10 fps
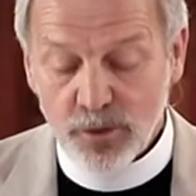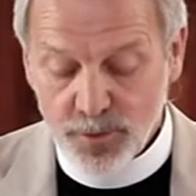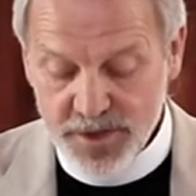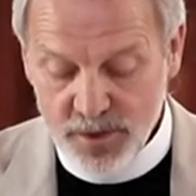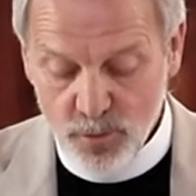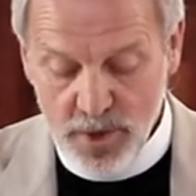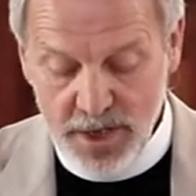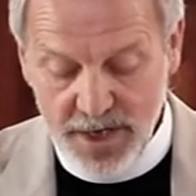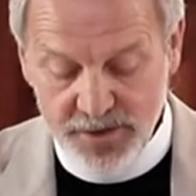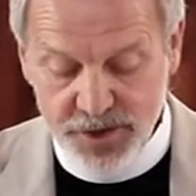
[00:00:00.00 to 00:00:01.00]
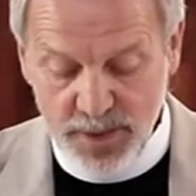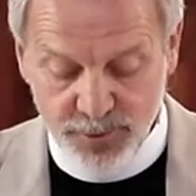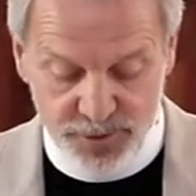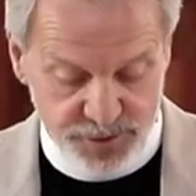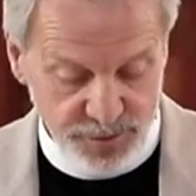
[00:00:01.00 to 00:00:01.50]
the reason why in
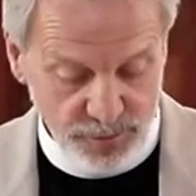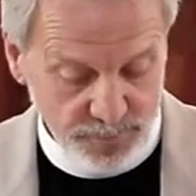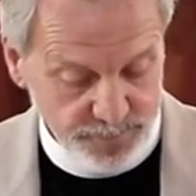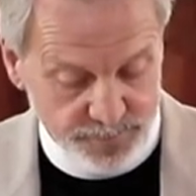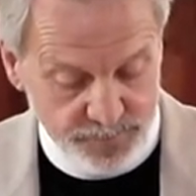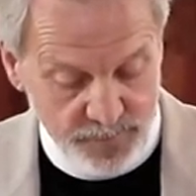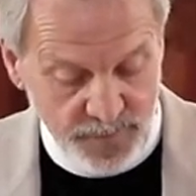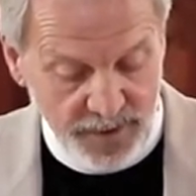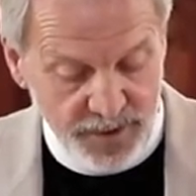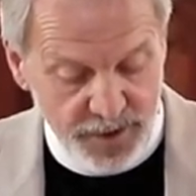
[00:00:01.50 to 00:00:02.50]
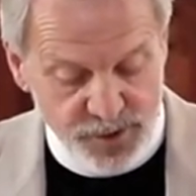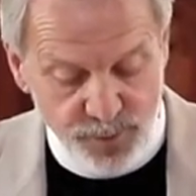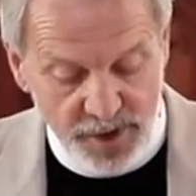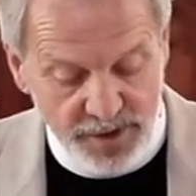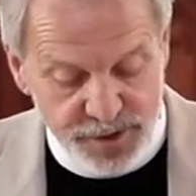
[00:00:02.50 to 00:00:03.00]
chapter 2.
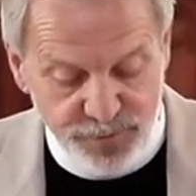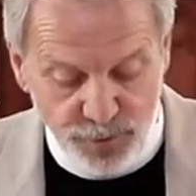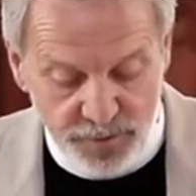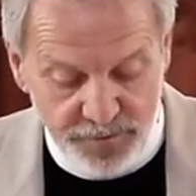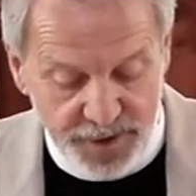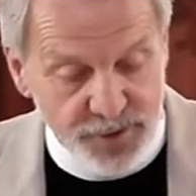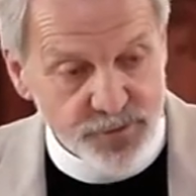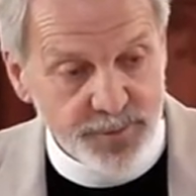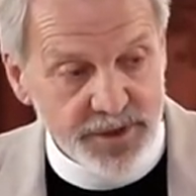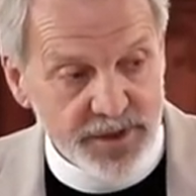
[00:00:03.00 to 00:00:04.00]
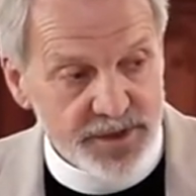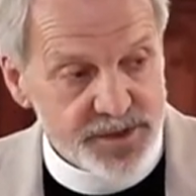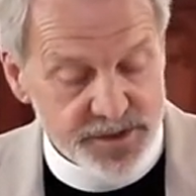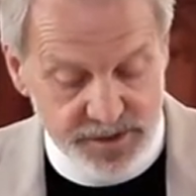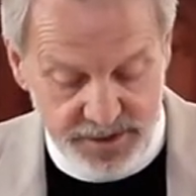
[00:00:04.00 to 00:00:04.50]
Israel is full of things from the
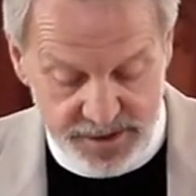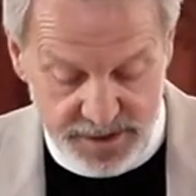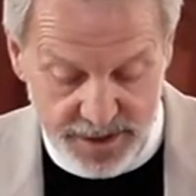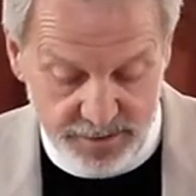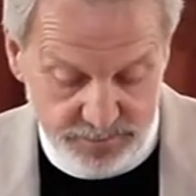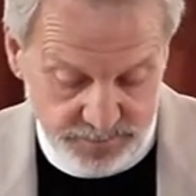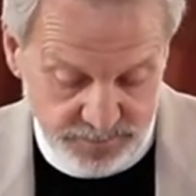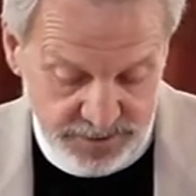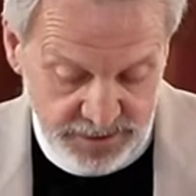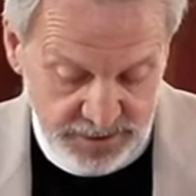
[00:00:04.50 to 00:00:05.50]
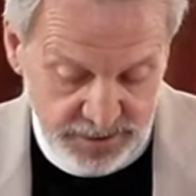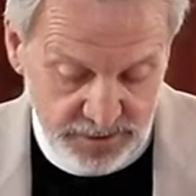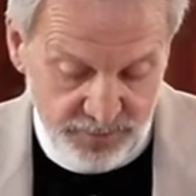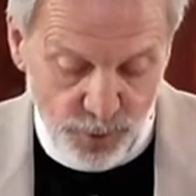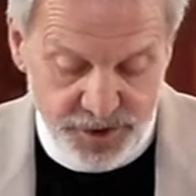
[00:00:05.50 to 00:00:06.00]
east, he said.
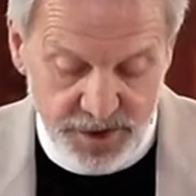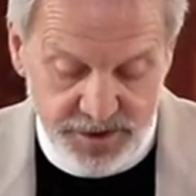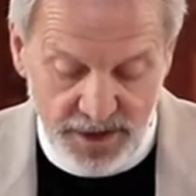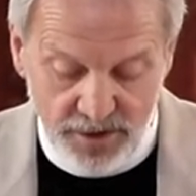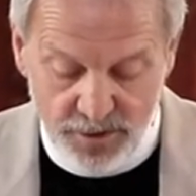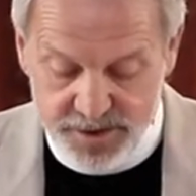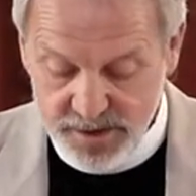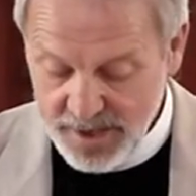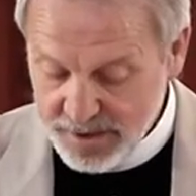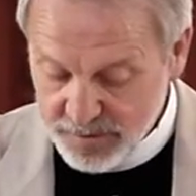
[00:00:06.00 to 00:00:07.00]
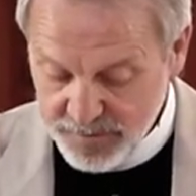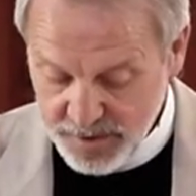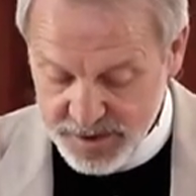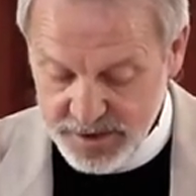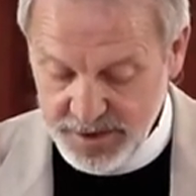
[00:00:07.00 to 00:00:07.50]
Fortune tellers like the
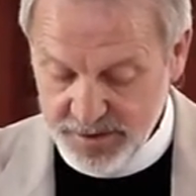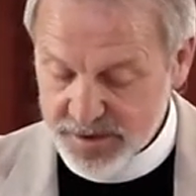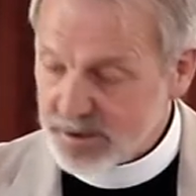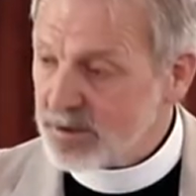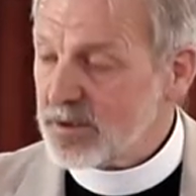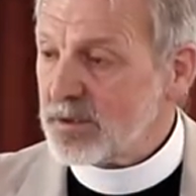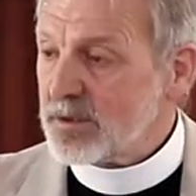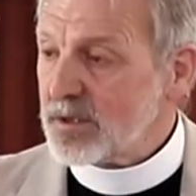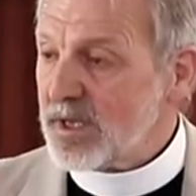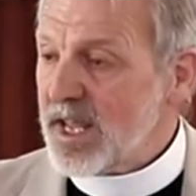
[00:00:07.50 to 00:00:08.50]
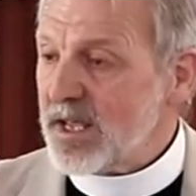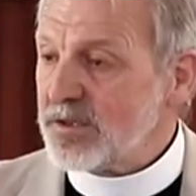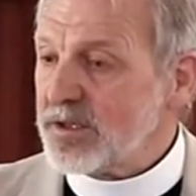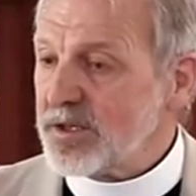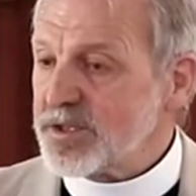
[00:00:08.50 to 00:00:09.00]
Philistines. The
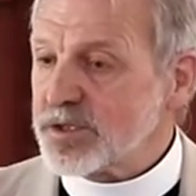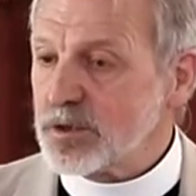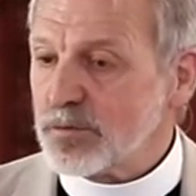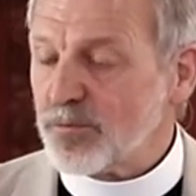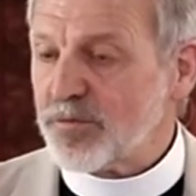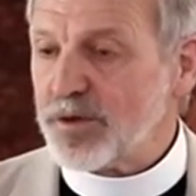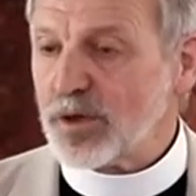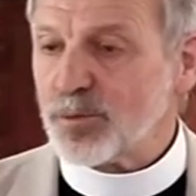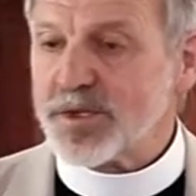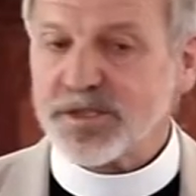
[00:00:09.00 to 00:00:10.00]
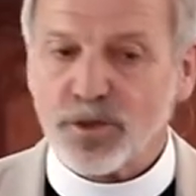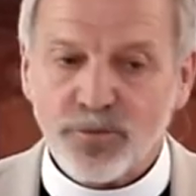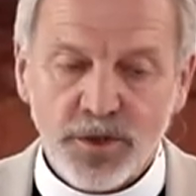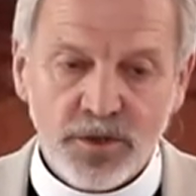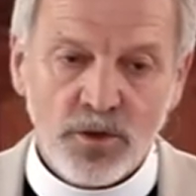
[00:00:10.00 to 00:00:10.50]
land is so filled with
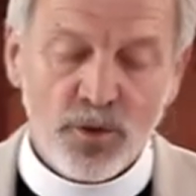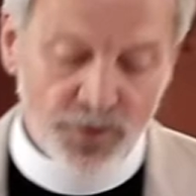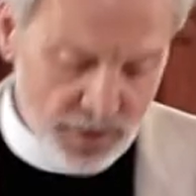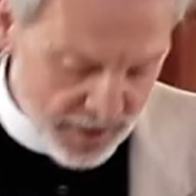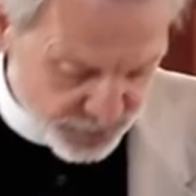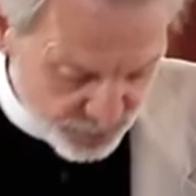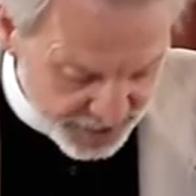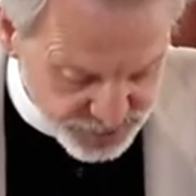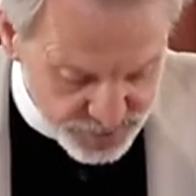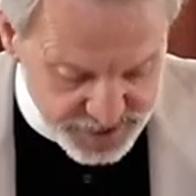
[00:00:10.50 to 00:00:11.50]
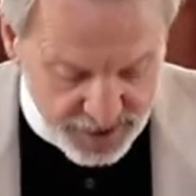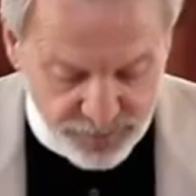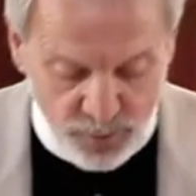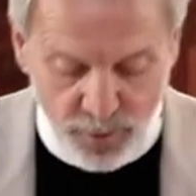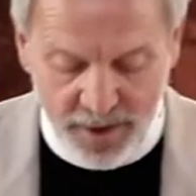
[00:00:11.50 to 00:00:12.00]
silver and gold. There are treasures
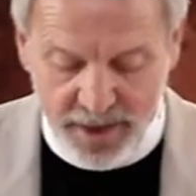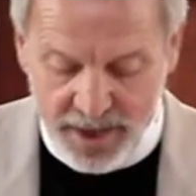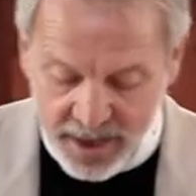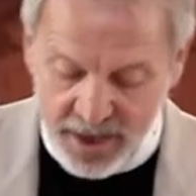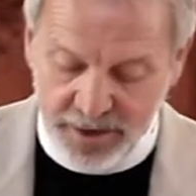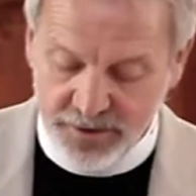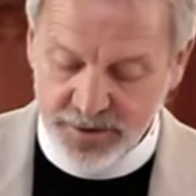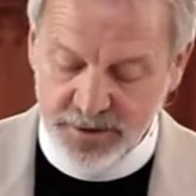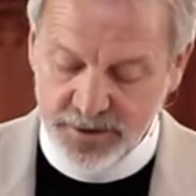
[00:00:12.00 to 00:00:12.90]
everywhere, and